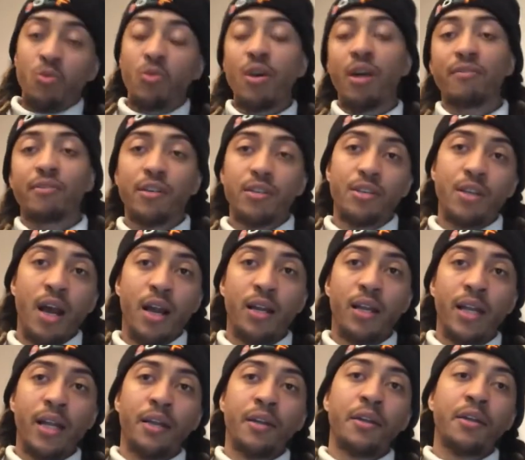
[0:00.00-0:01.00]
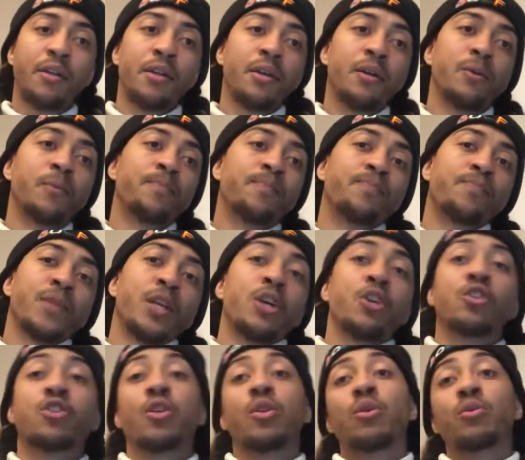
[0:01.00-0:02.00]
You have a good shot of landing the deal.
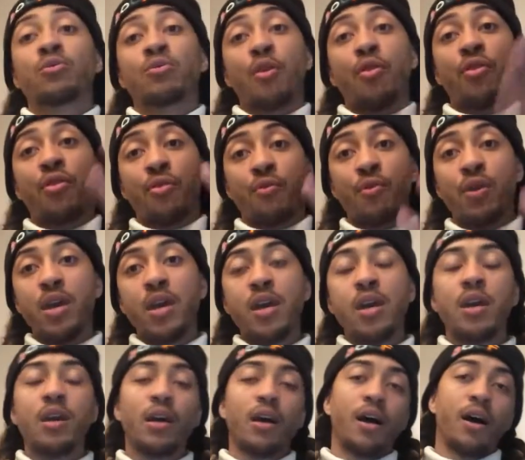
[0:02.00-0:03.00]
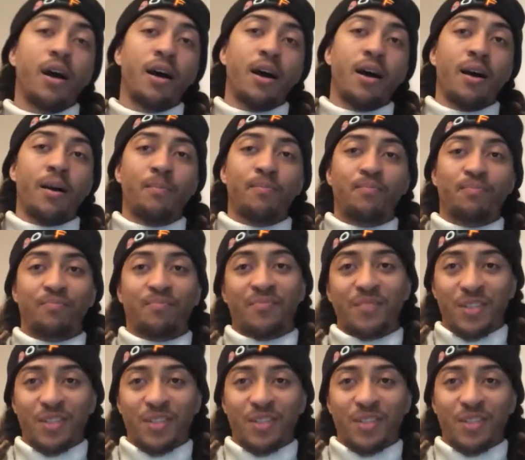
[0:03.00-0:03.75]
So those are three um,